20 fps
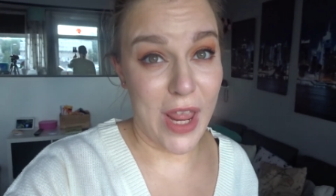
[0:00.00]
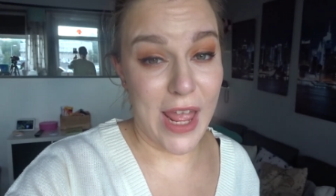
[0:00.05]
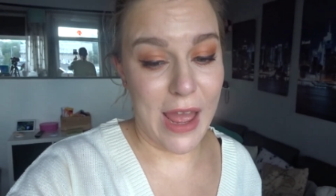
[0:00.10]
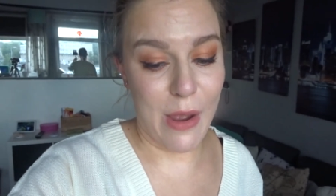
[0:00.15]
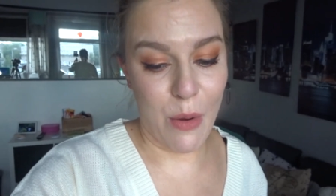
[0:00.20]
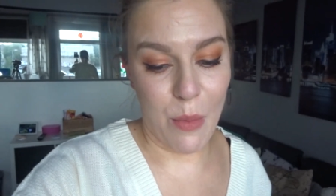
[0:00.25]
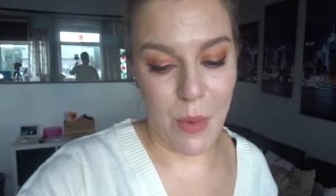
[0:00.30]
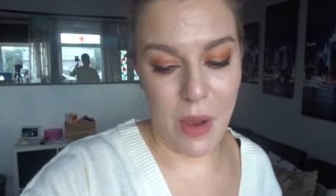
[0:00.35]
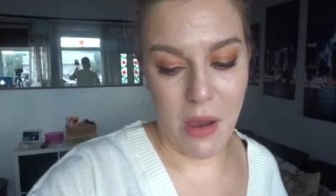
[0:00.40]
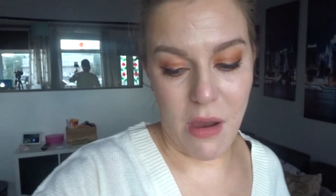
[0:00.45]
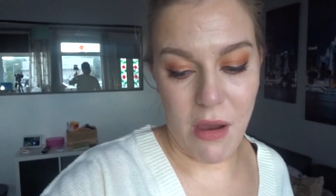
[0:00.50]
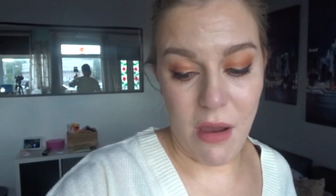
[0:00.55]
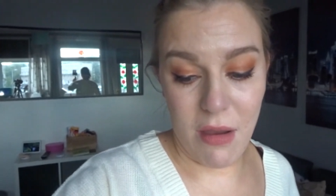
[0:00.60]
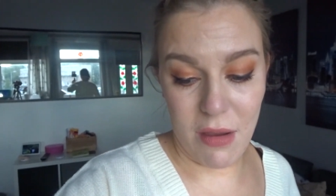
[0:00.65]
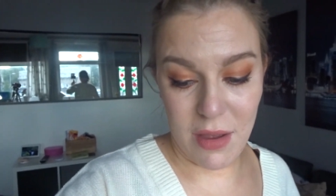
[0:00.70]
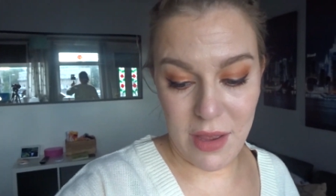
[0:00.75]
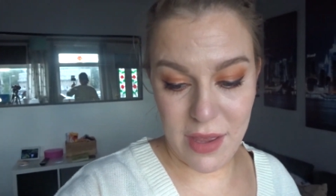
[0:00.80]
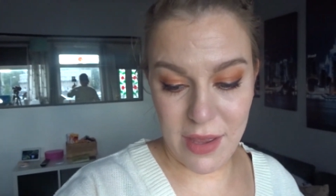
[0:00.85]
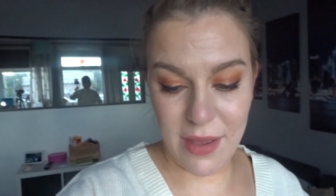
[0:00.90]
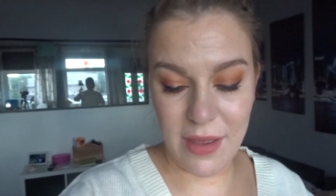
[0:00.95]
hour
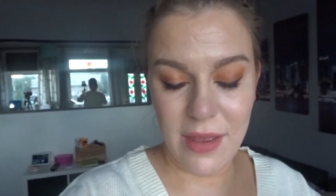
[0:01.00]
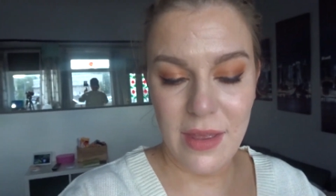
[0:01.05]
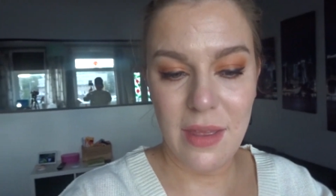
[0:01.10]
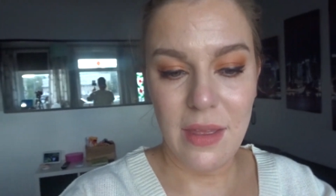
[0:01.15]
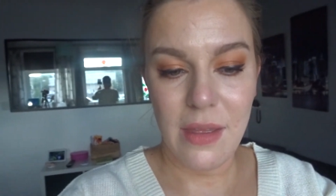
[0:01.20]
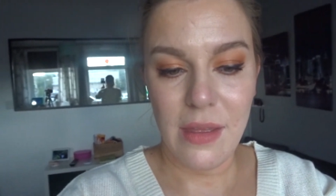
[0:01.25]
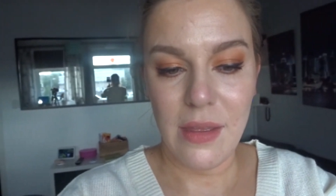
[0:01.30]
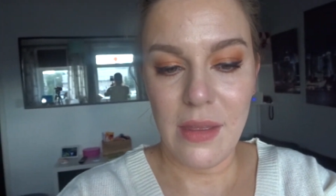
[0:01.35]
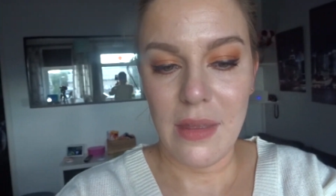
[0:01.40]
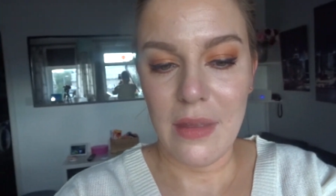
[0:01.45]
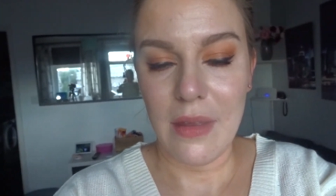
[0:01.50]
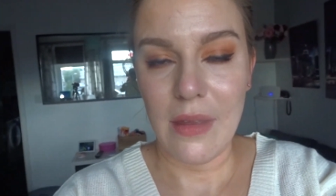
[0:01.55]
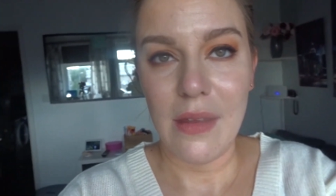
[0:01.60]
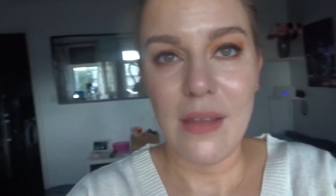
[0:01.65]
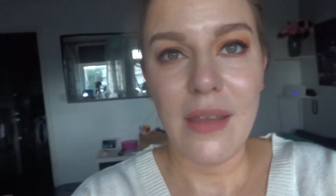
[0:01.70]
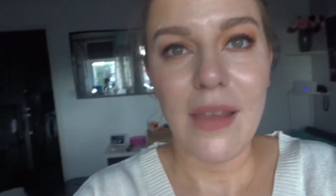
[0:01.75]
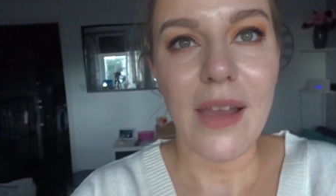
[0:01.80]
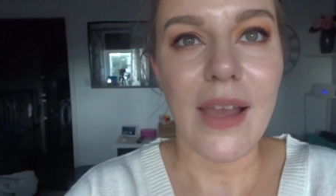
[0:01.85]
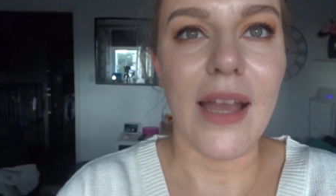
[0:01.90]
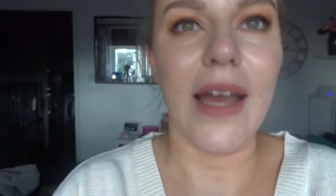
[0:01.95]
mark,
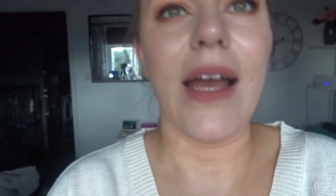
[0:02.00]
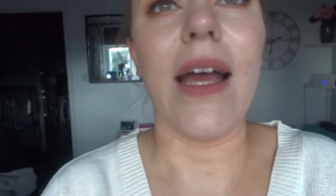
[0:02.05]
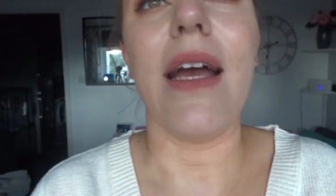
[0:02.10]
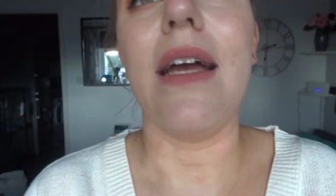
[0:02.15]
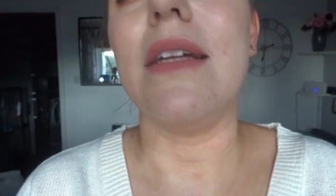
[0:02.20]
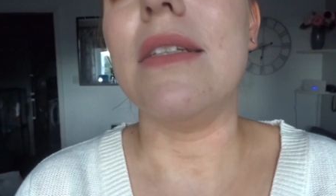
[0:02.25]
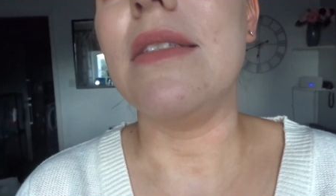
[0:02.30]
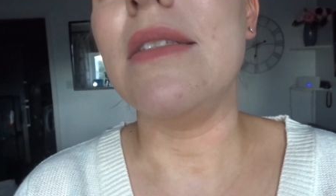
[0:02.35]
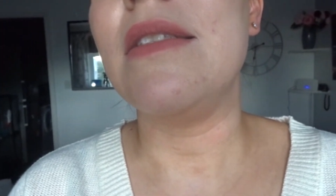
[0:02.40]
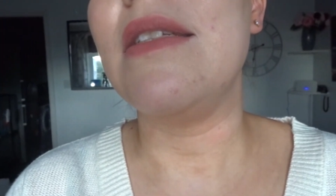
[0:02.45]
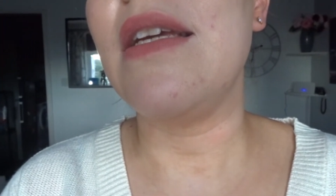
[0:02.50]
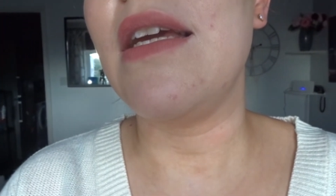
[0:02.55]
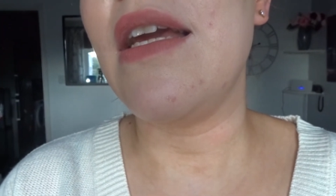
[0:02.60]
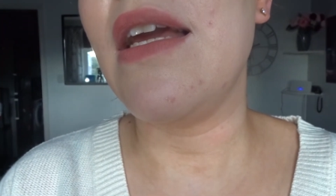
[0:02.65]
and